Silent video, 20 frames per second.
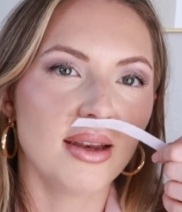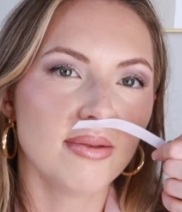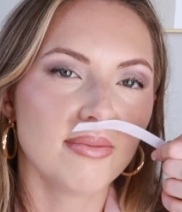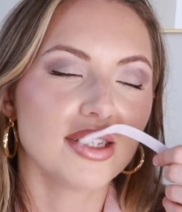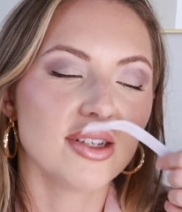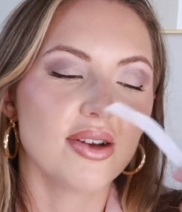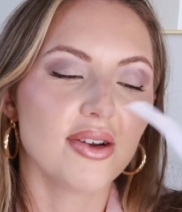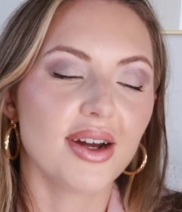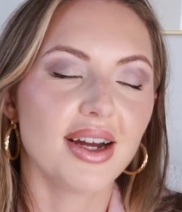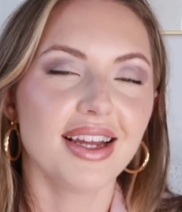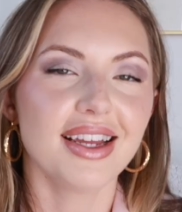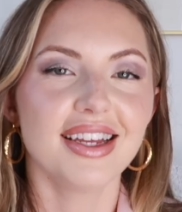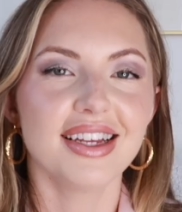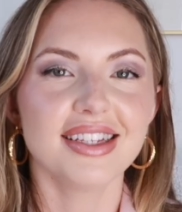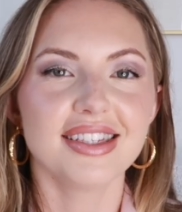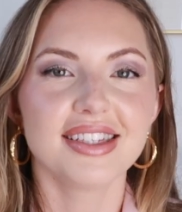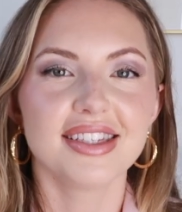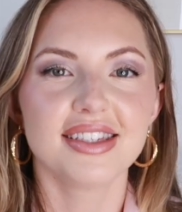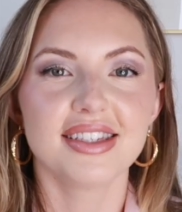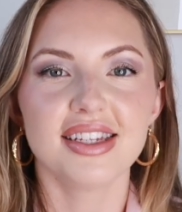So I
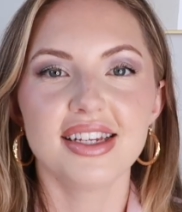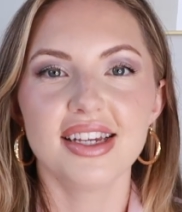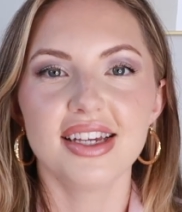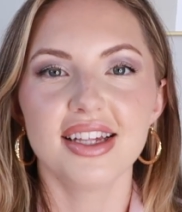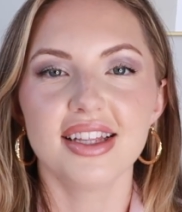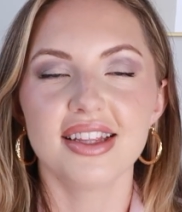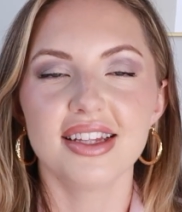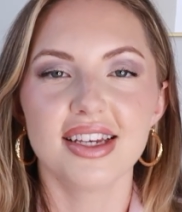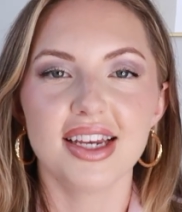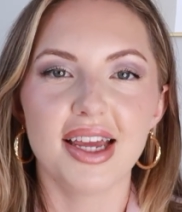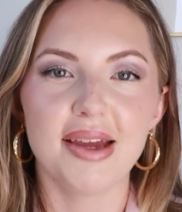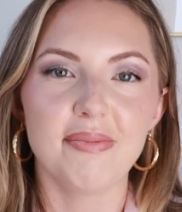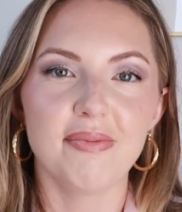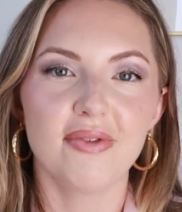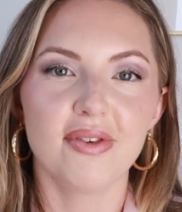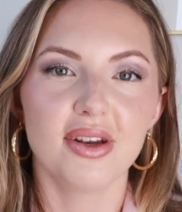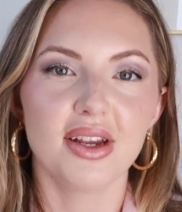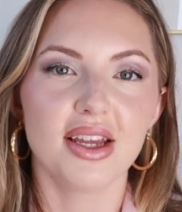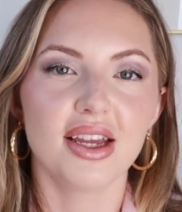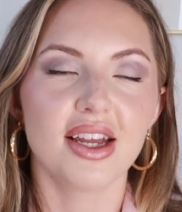can see the name
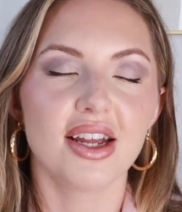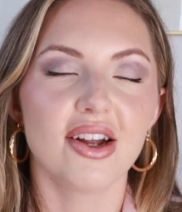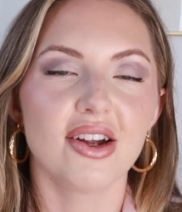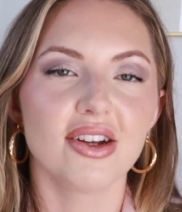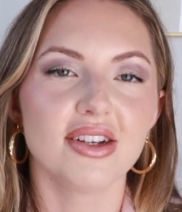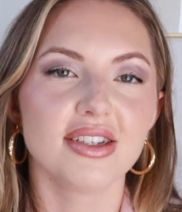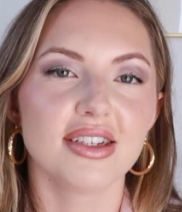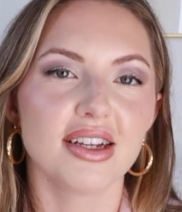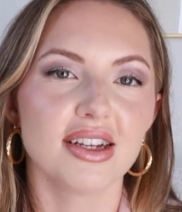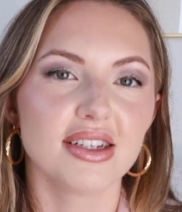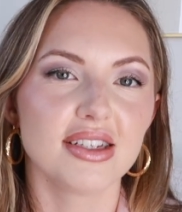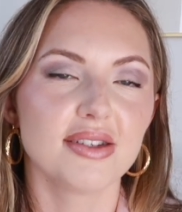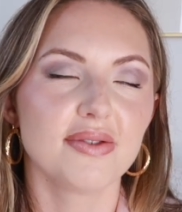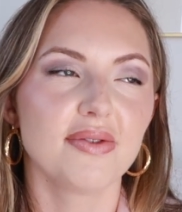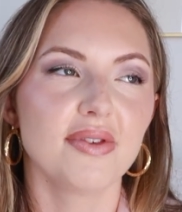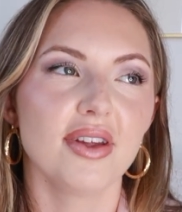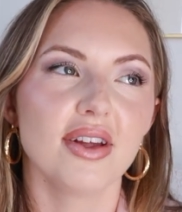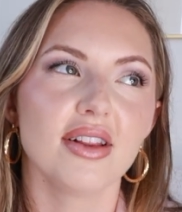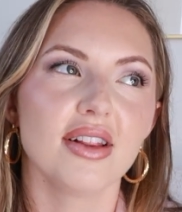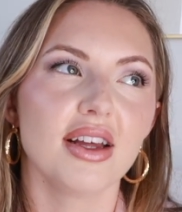fitting here. It does
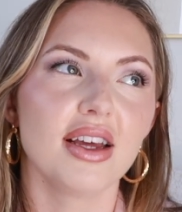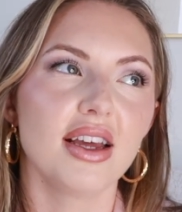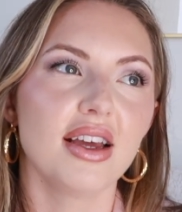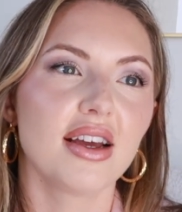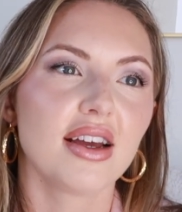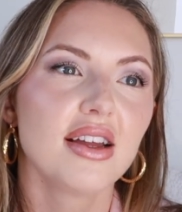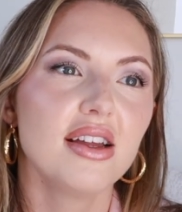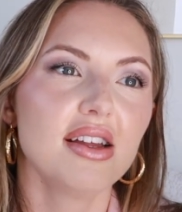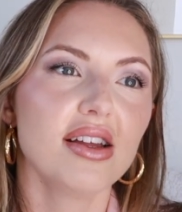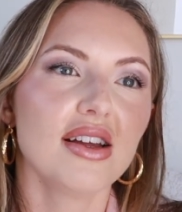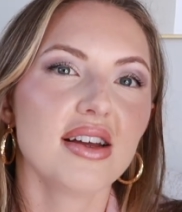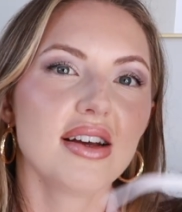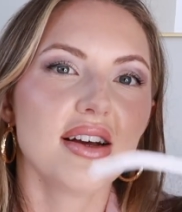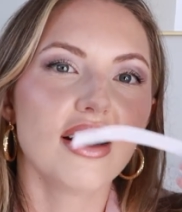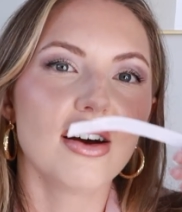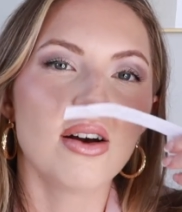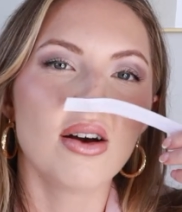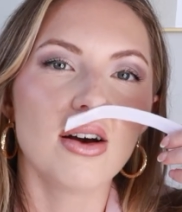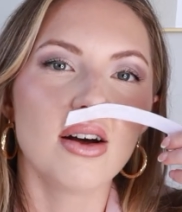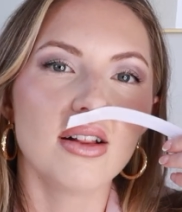feel like
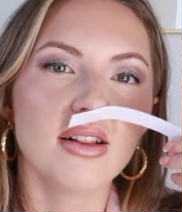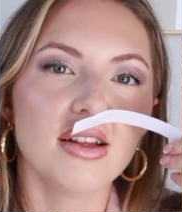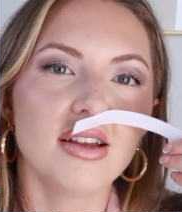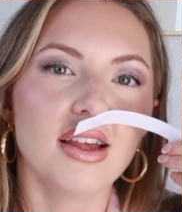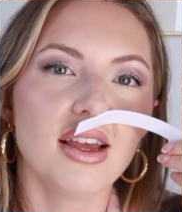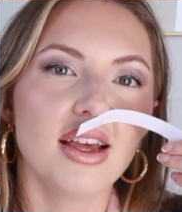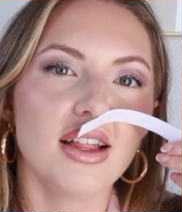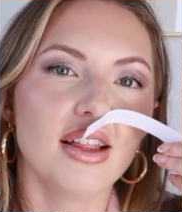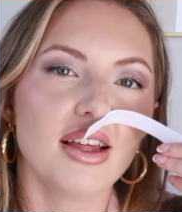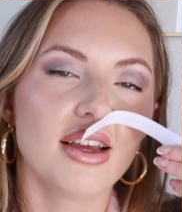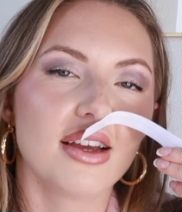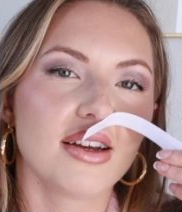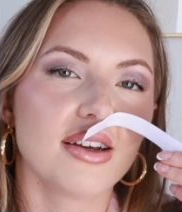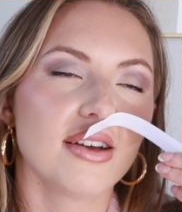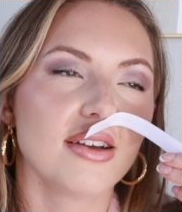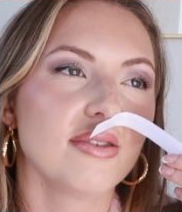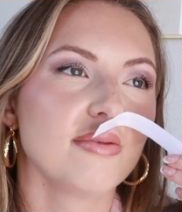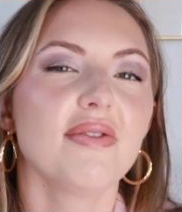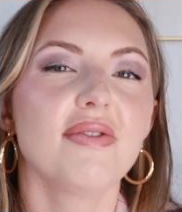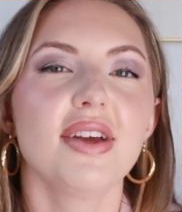a holiday, like
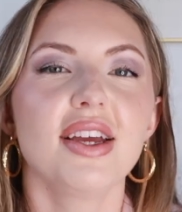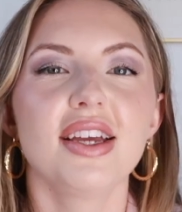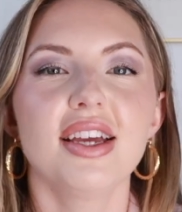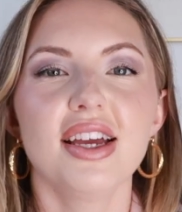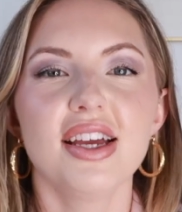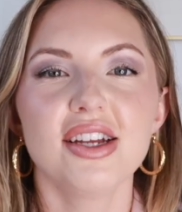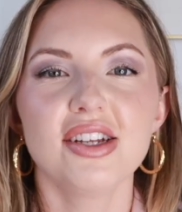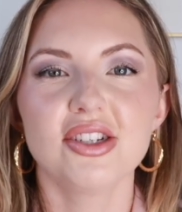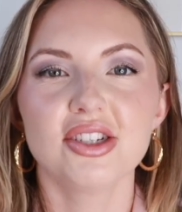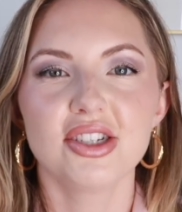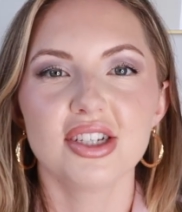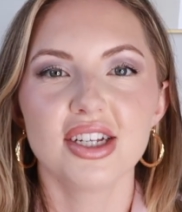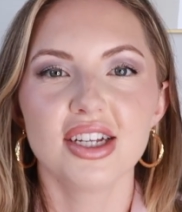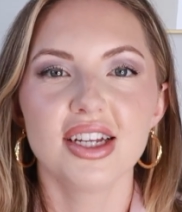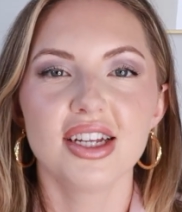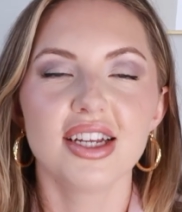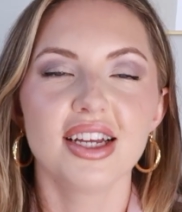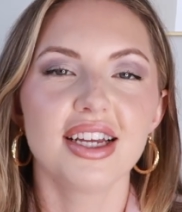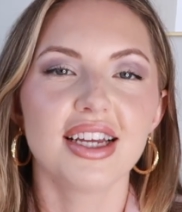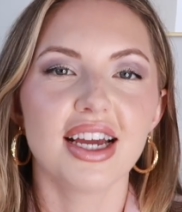a
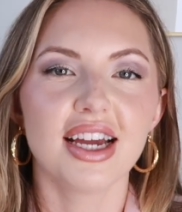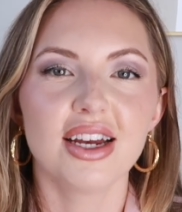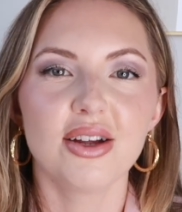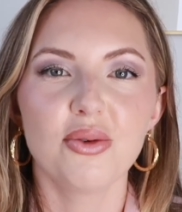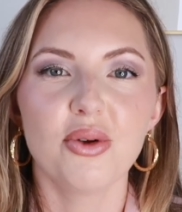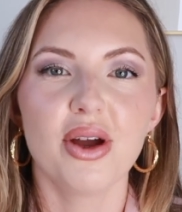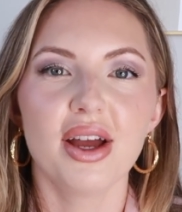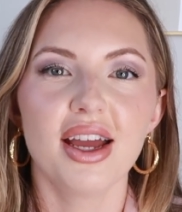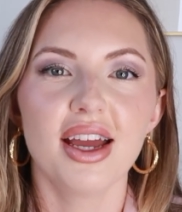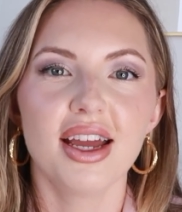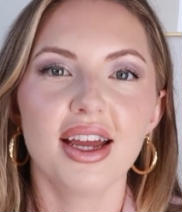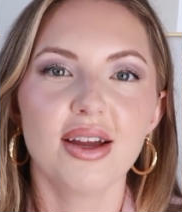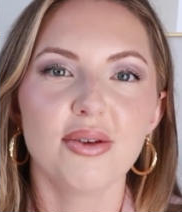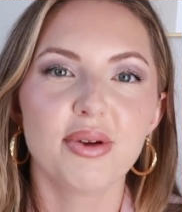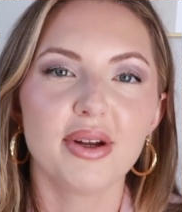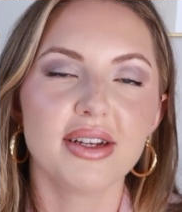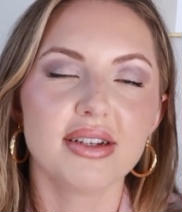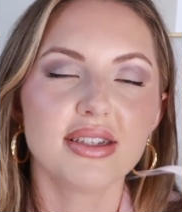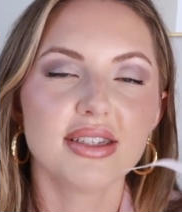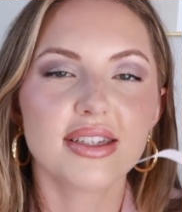vacation, a getaway
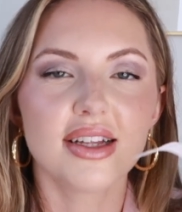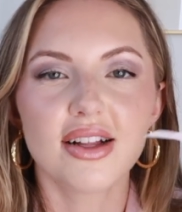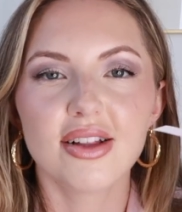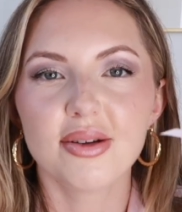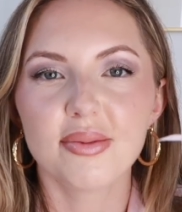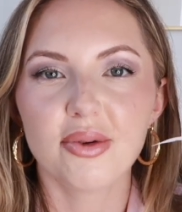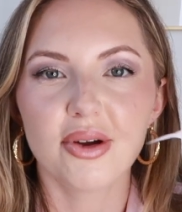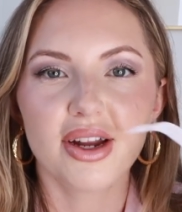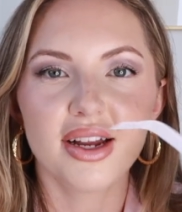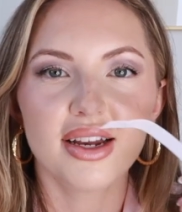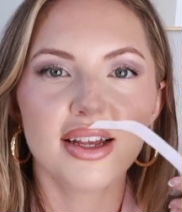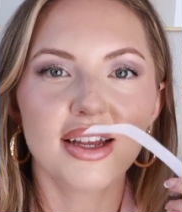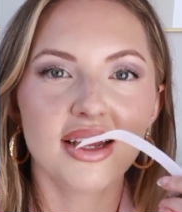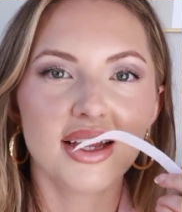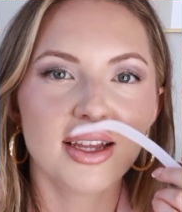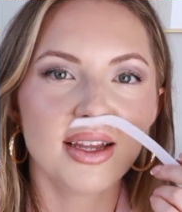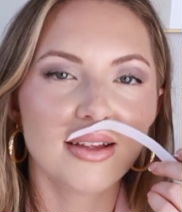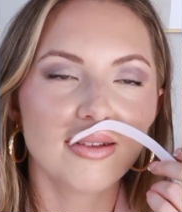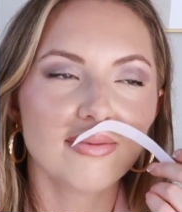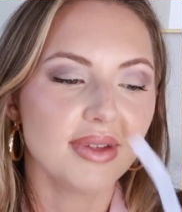where you're
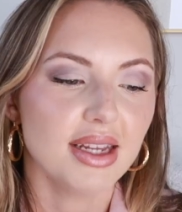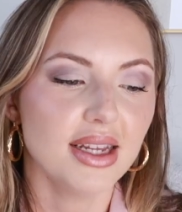celebrating.